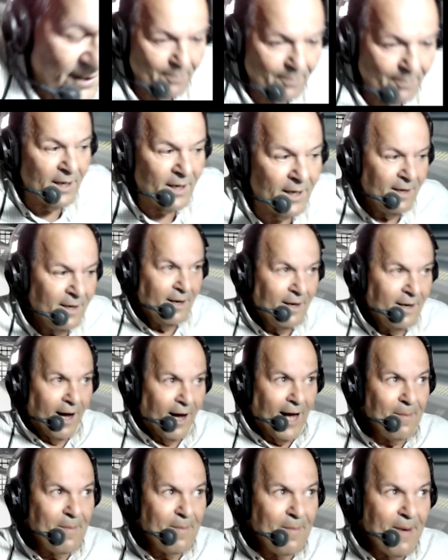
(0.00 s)
but
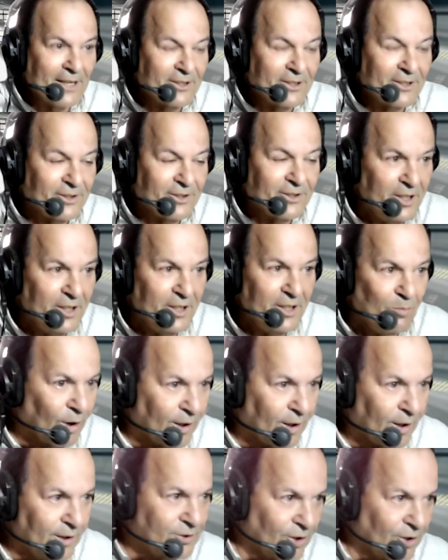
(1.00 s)
I'm actually more
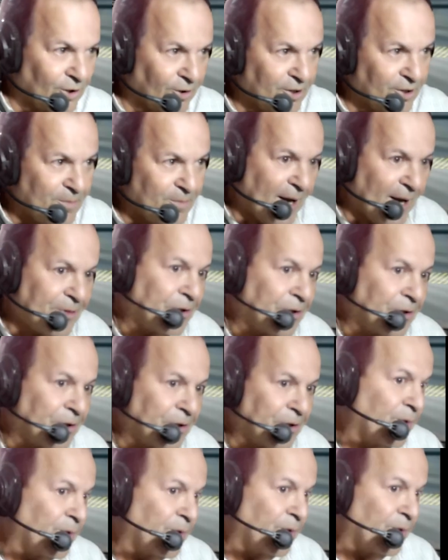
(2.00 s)
concerned about the
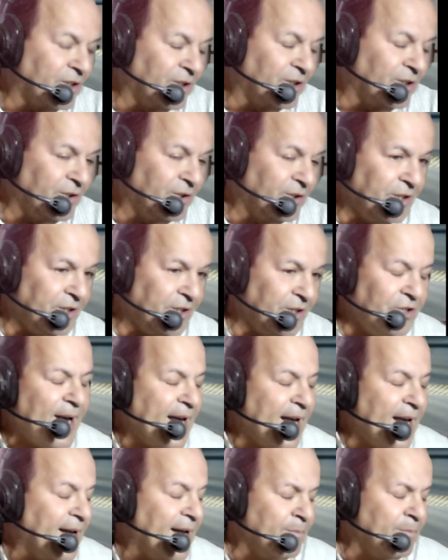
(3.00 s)
reaction that you
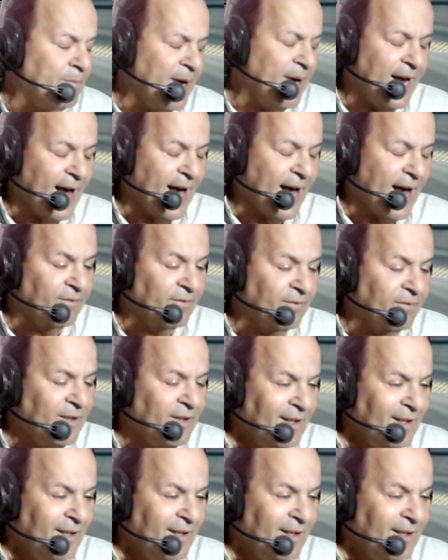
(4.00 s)
may have.
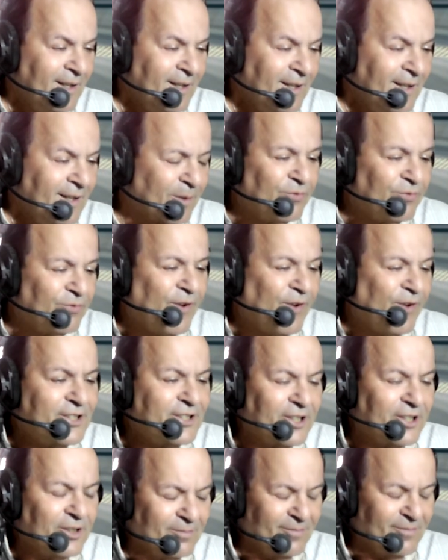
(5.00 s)
You could provide
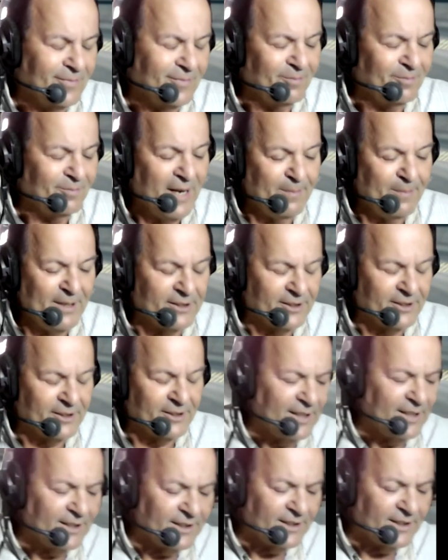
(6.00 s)
maybe
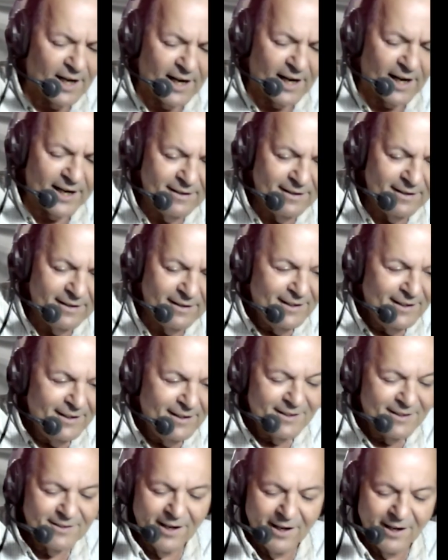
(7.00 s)
some insight,
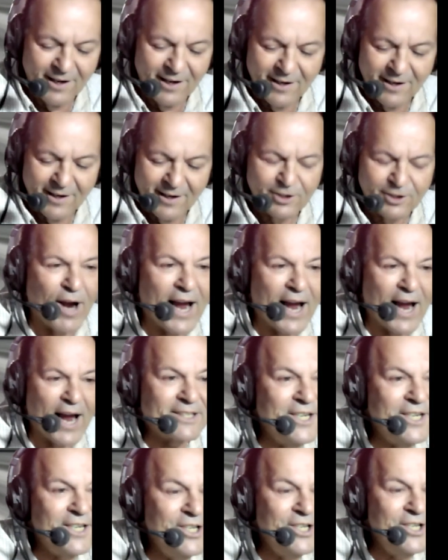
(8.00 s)

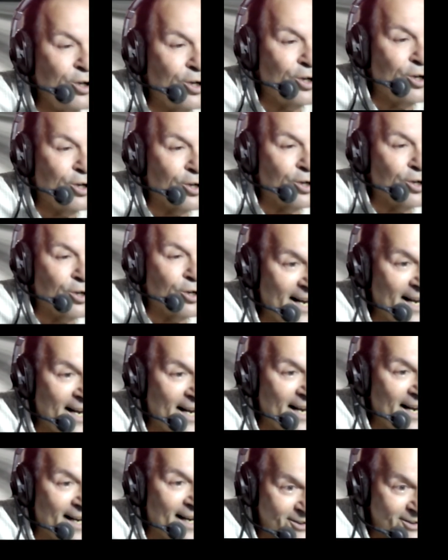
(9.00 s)
attracting younger
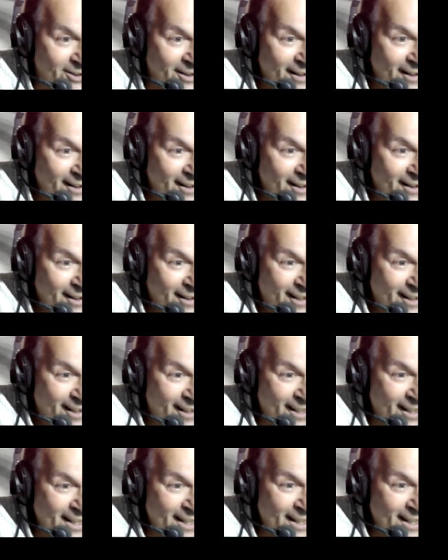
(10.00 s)
fans.
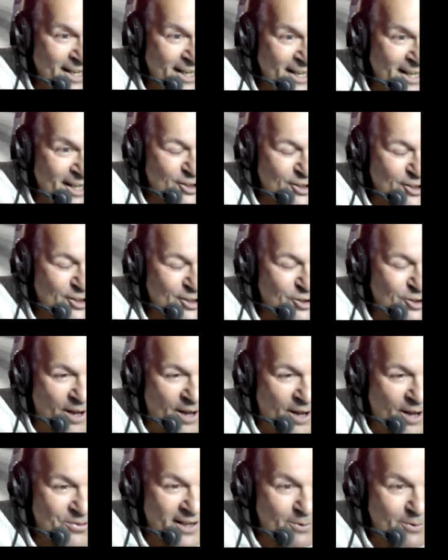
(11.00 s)
It's
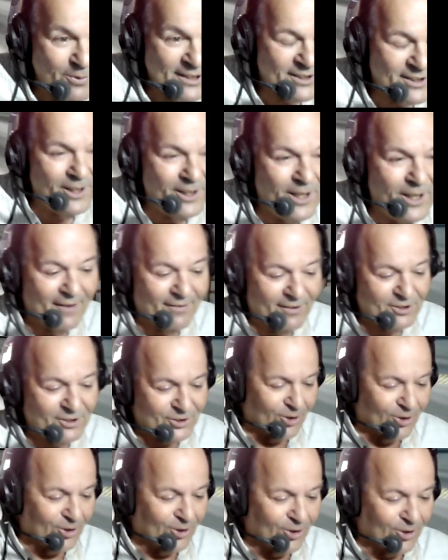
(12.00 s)
one thing. We still have a
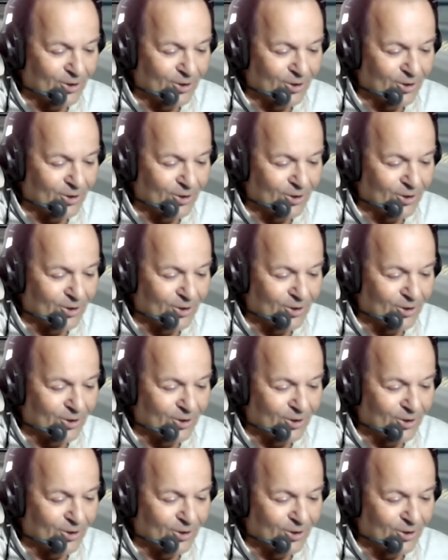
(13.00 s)
certain